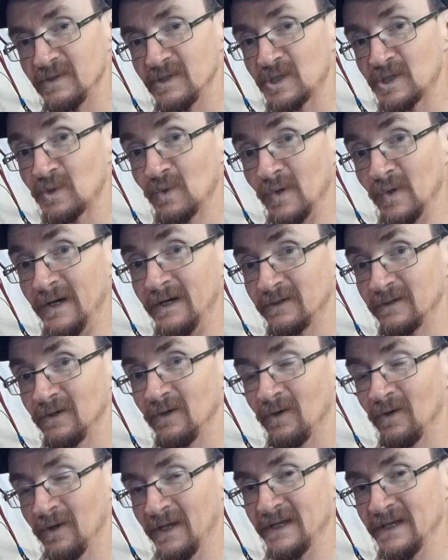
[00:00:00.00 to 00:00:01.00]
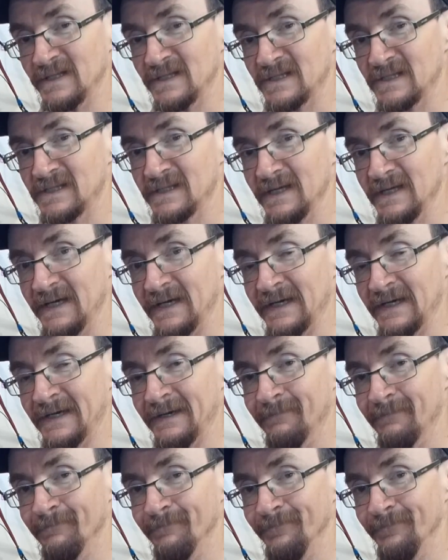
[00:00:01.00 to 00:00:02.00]
squirt all its,
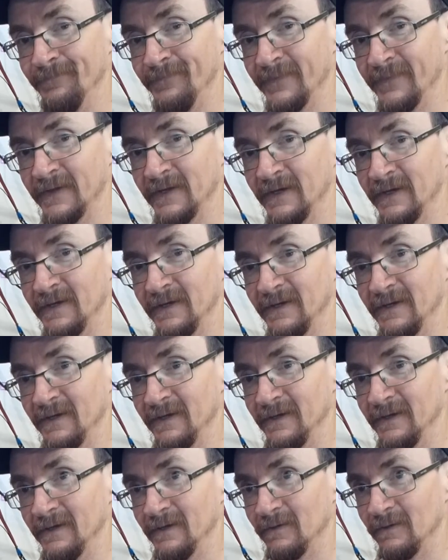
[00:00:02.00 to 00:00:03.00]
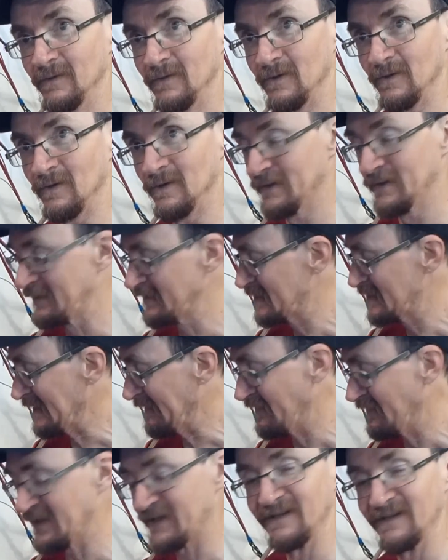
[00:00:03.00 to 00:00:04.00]
all the
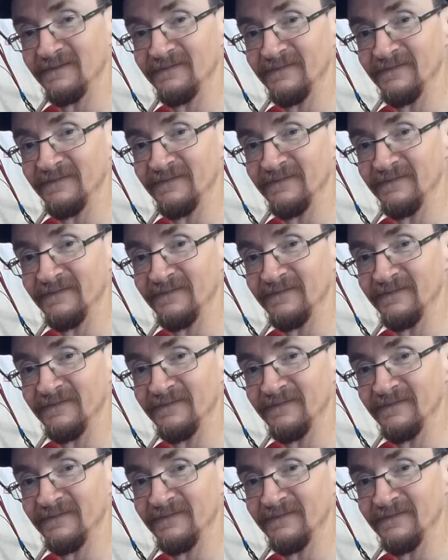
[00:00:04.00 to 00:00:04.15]
stuff that it